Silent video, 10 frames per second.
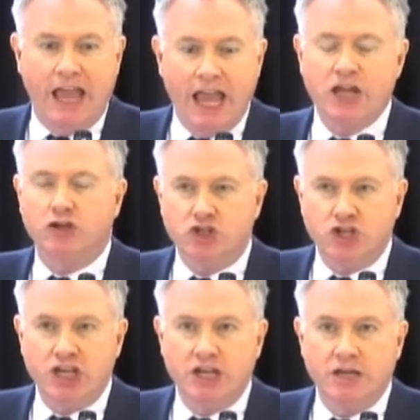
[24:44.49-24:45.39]

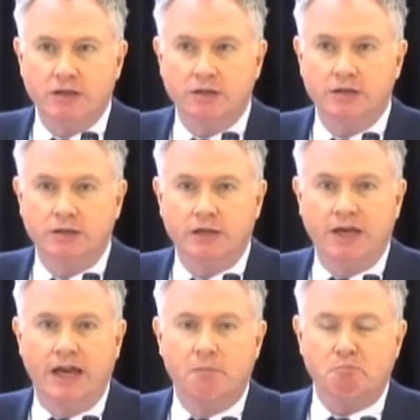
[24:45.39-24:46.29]
energy
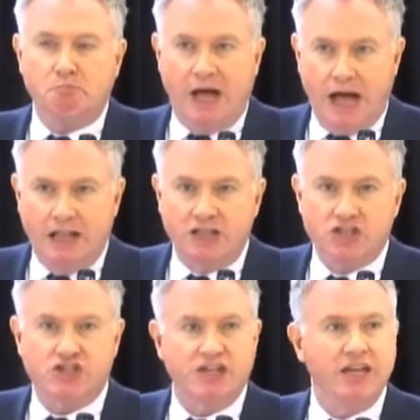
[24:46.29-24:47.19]

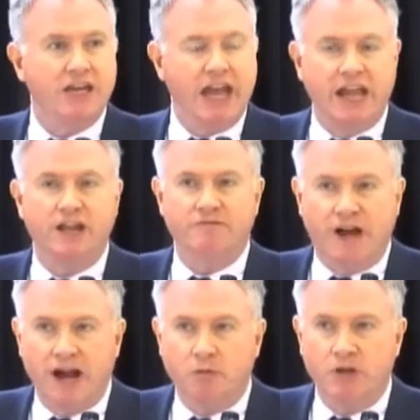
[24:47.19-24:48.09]
policy and
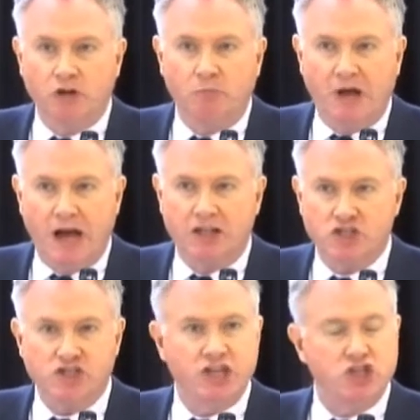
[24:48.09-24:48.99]
environmental
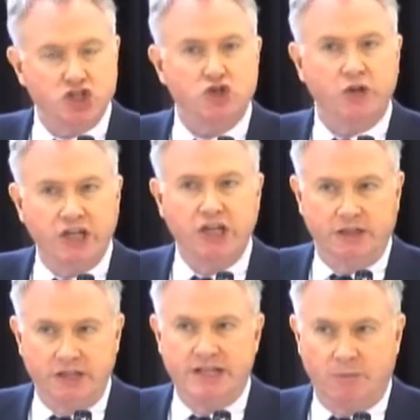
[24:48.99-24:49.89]
policy is tricky
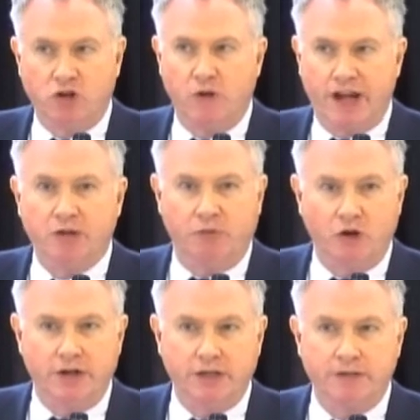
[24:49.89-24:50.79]
in the Democratic
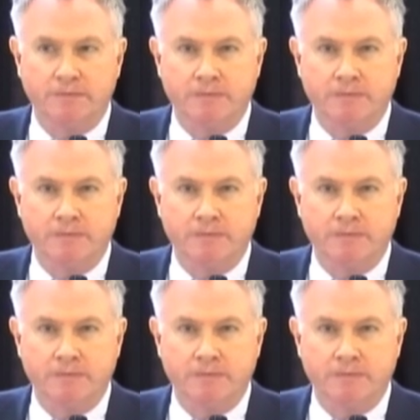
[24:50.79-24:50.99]
Party.